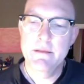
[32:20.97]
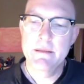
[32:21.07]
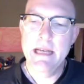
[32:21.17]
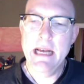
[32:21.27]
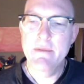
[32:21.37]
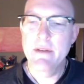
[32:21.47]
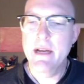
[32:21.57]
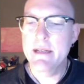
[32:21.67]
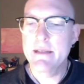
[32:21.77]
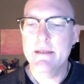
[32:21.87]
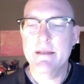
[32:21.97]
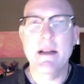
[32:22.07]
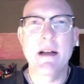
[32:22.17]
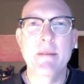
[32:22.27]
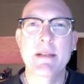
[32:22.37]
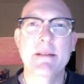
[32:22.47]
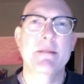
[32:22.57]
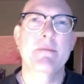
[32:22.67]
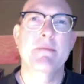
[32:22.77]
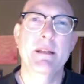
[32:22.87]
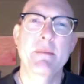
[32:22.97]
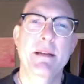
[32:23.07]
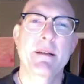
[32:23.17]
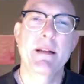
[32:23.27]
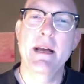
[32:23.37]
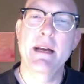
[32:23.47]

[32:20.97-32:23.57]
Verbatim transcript: to have you guys comments really mean a lot.